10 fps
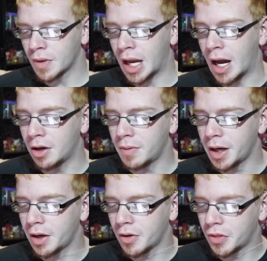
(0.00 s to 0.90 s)
how do
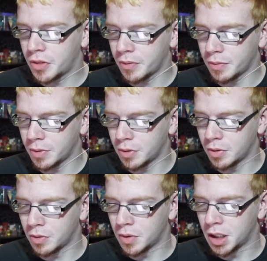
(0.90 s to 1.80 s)
I go
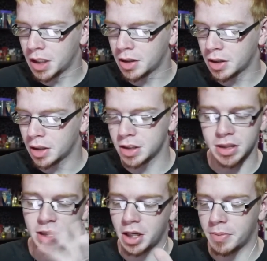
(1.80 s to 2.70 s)
through... This
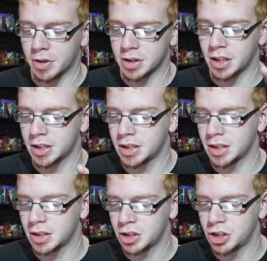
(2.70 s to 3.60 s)
is not a person. This
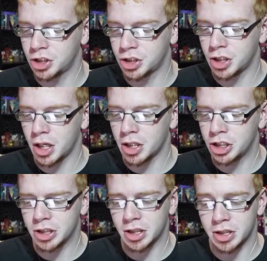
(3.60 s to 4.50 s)
is
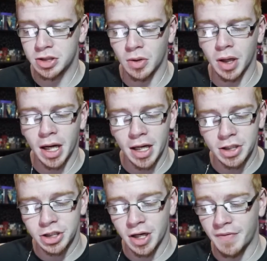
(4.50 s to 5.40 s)
Jesus
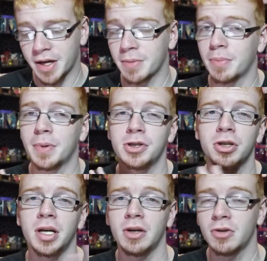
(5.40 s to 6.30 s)
Soliage. If I
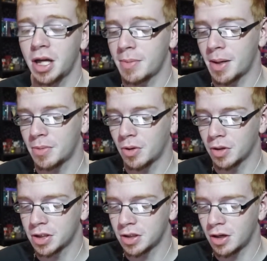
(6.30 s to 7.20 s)
butchered your name, I'm
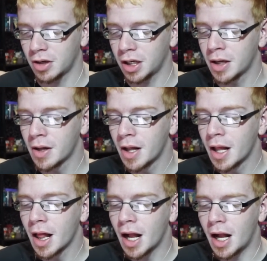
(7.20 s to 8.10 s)
totally sorry.
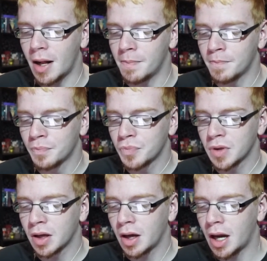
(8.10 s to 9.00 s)
Um,
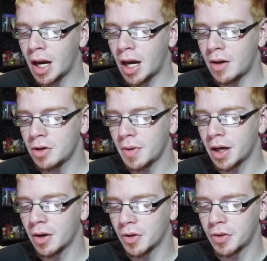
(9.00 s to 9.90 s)
how do
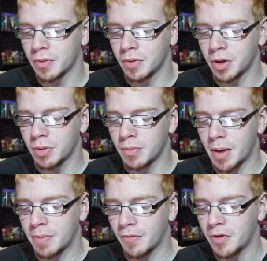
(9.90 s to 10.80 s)
I go through
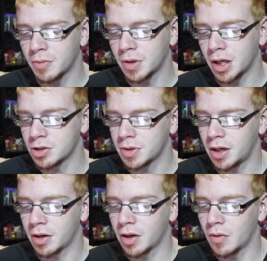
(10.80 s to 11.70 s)
my perfume collection
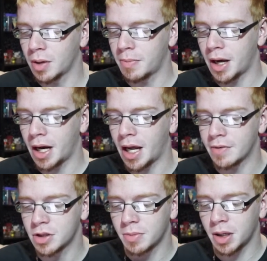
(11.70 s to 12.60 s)
without it going bad? I
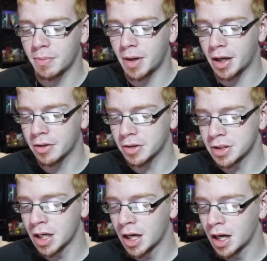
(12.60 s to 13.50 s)
have so many
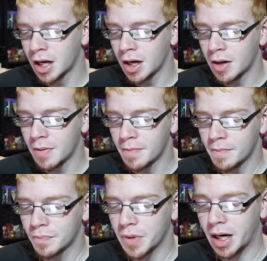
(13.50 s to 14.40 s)
bottles,
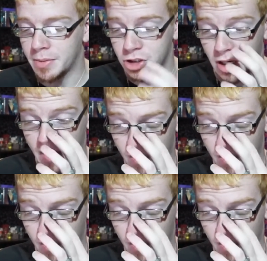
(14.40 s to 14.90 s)
and I'm sure I